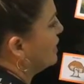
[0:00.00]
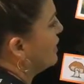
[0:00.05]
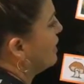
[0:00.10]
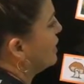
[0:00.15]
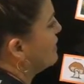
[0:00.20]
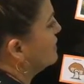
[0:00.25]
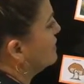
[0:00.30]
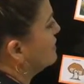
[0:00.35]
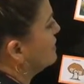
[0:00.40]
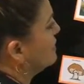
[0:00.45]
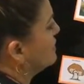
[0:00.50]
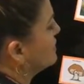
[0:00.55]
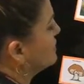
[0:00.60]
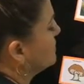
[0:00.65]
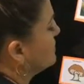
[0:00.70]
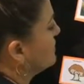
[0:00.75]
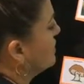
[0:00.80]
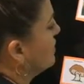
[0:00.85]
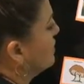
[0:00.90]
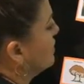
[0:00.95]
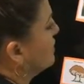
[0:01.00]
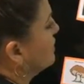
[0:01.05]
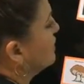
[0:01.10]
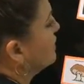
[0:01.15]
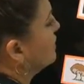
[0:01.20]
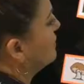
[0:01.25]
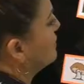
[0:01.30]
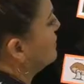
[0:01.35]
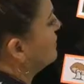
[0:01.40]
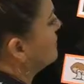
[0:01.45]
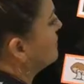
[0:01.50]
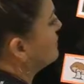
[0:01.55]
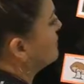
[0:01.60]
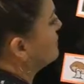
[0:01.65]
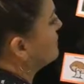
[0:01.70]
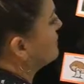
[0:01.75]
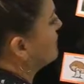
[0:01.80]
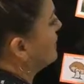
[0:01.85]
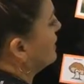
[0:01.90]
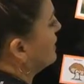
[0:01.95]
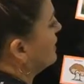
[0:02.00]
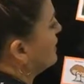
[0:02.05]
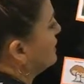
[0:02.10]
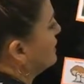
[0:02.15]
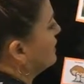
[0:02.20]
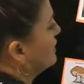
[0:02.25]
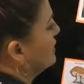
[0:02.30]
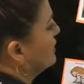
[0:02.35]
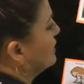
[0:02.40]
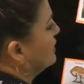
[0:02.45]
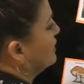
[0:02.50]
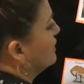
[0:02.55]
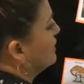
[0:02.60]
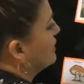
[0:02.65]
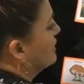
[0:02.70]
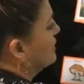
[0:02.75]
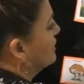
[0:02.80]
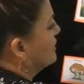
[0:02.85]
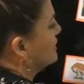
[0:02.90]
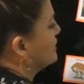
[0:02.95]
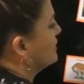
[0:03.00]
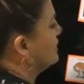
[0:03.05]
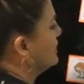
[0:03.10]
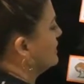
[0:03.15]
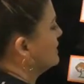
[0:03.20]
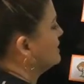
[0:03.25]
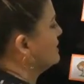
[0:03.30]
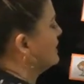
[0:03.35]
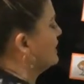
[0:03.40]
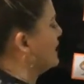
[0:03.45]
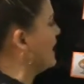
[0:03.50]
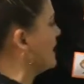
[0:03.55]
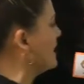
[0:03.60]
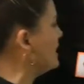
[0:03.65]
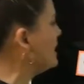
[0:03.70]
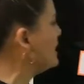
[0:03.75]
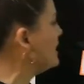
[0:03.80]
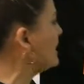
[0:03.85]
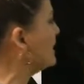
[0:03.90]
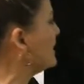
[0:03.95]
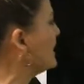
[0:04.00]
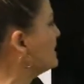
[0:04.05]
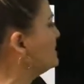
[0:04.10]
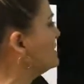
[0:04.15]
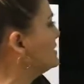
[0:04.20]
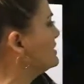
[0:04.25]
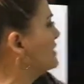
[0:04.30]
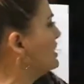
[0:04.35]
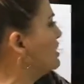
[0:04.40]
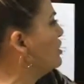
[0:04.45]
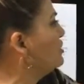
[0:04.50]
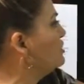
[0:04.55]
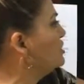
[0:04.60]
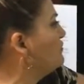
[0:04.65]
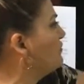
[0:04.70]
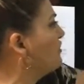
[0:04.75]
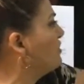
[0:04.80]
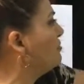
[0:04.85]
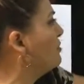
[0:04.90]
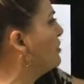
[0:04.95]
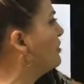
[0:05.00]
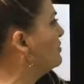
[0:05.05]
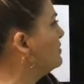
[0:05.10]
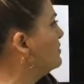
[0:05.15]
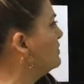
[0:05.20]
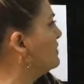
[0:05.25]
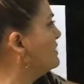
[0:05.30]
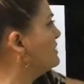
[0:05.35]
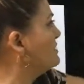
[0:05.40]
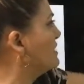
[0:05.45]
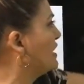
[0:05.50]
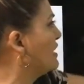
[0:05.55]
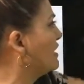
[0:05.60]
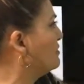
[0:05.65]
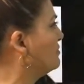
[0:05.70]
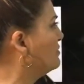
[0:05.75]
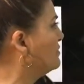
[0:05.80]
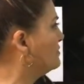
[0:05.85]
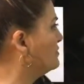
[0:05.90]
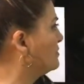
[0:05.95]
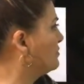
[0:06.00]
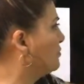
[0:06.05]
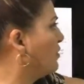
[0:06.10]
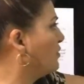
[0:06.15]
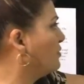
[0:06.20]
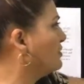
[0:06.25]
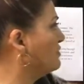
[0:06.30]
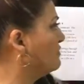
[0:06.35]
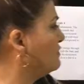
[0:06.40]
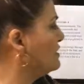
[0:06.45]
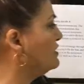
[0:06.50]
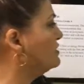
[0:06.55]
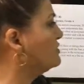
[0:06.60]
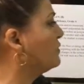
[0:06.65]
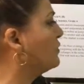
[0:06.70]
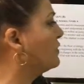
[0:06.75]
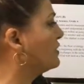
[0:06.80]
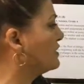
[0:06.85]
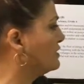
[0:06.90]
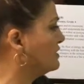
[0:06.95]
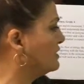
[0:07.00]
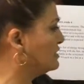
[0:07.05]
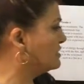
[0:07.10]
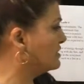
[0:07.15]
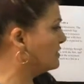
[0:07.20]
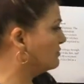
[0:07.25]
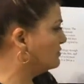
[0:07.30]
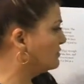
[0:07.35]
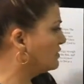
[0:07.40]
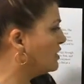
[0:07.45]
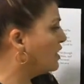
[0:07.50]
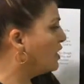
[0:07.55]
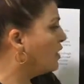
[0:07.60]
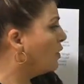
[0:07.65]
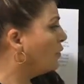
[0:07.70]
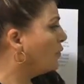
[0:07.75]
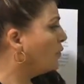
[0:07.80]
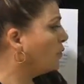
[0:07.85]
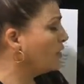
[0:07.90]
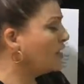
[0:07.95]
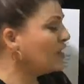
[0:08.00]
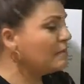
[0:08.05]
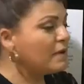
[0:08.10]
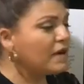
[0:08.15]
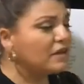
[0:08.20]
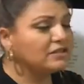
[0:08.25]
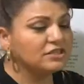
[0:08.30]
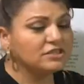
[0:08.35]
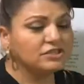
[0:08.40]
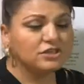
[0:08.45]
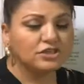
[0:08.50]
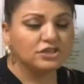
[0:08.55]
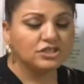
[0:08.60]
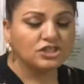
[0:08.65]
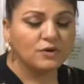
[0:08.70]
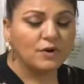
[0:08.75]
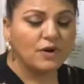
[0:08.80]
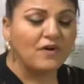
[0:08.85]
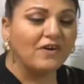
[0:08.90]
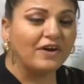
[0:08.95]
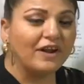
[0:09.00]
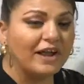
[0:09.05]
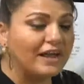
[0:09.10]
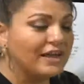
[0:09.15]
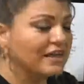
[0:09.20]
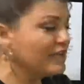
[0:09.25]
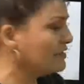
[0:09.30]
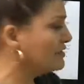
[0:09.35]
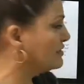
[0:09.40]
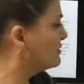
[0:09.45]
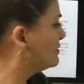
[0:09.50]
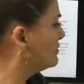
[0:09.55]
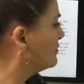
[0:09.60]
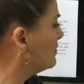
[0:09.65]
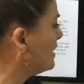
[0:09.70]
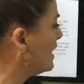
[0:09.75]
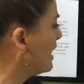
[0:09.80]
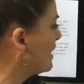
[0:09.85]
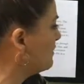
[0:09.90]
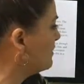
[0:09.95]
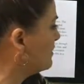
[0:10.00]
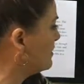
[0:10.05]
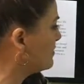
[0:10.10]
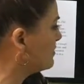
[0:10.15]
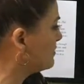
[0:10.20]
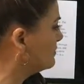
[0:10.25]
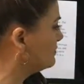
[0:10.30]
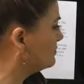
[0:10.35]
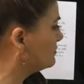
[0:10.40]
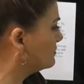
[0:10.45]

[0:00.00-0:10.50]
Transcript: and this one going this way, because the hyena gets its energy from both of these animals, both of these organisms. What about the tertiary lion we have here?